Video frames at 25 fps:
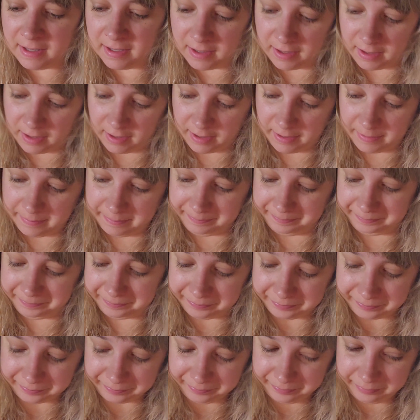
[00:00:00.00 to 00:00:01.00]
Um,
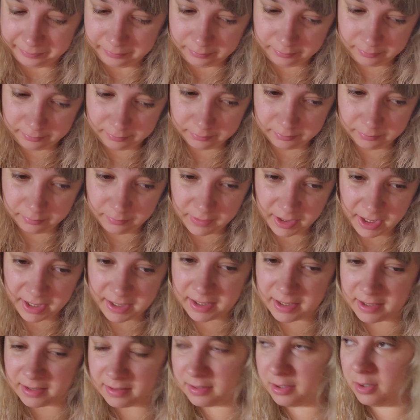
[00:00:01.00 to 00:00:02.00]

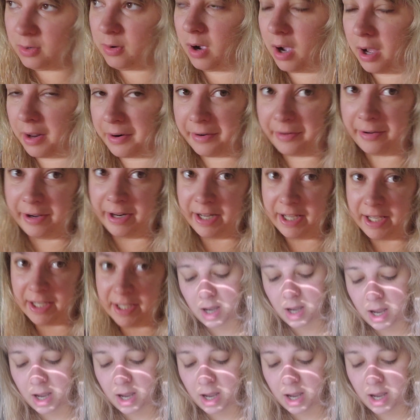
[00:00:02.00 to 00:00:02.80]
it's too hot already.